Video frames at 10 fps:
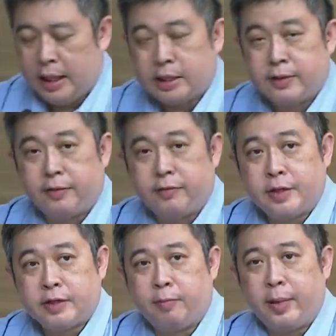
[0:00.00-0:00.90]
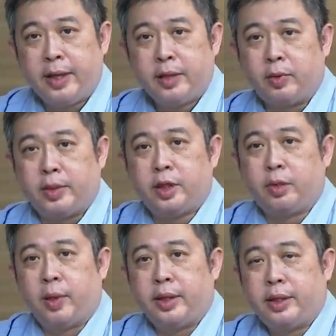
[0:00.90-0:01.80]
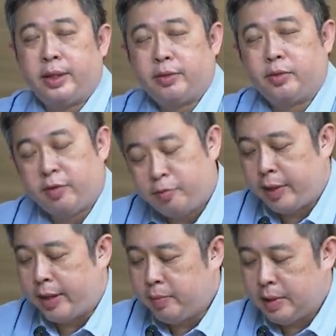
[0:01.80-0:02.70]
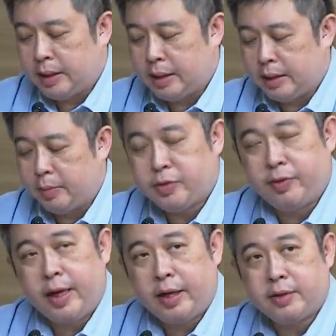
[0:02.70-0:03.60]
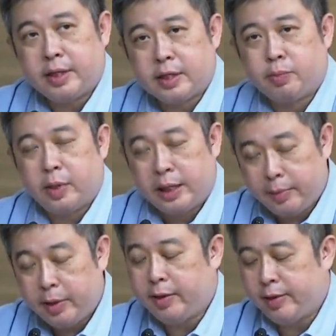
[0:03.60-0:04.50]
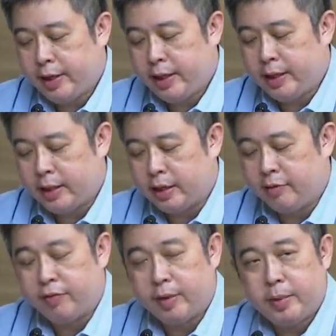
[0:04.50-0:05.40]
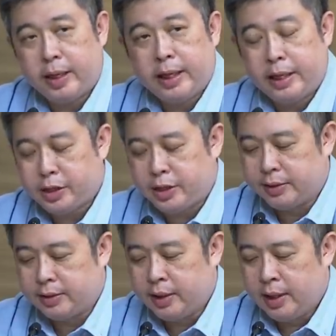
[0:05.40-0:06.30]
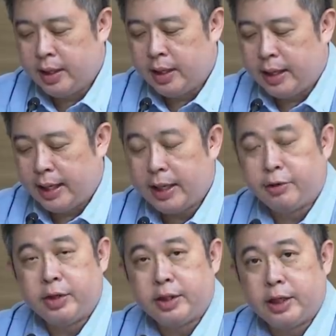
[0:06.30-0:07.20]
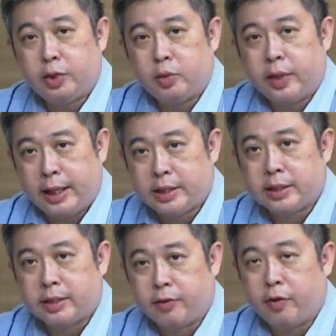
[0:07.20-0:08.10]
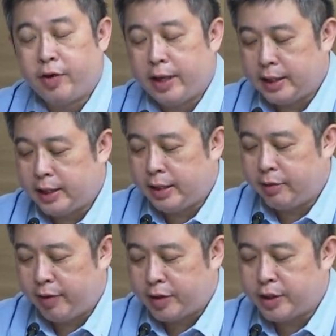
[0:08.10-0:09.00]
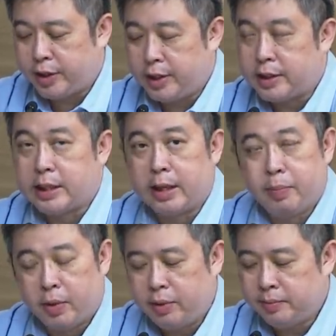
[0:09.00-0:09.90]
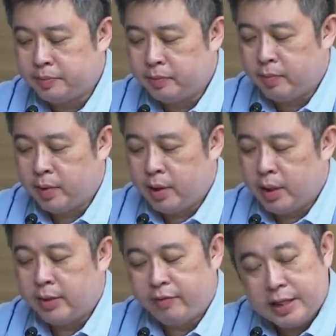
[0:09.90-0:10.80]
As of the 1st of May 2020, 12 p.m., the Ministry of Health has preliminarily confirmed an additional 932 cases of COVID-19 infection in Singapore. The